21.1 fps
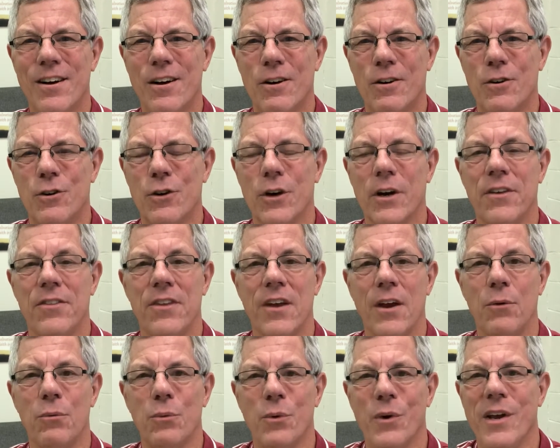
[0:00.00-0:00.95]
Or are they
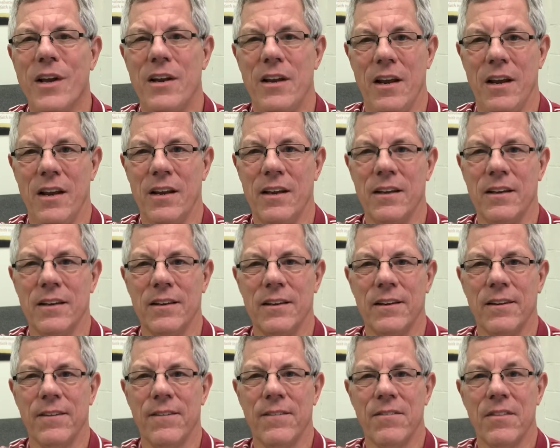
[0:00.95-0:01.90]
reading
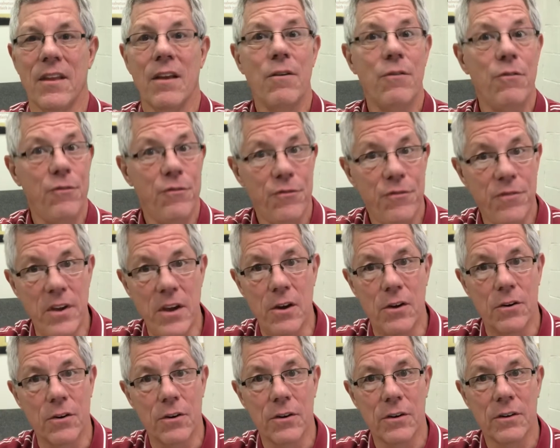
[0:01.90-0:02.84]

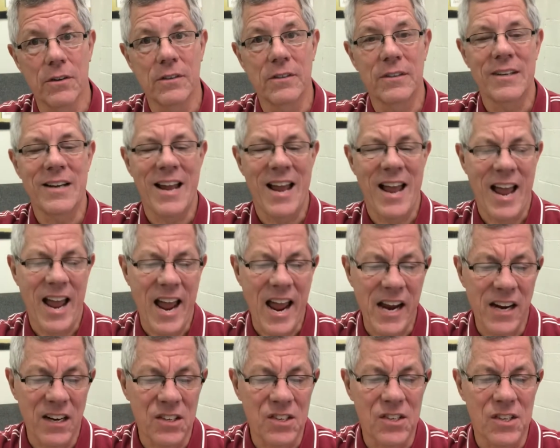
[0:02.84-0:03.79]
fear,
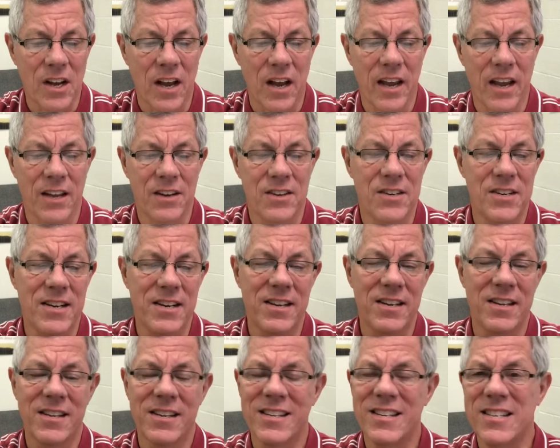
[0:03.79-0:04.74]
anxiety,
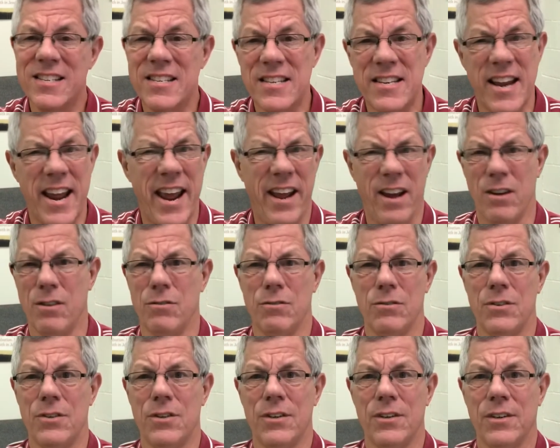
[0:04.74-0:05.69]

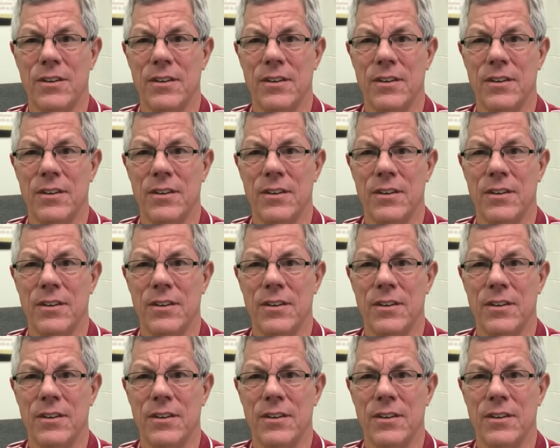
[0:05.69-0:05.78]
doubt?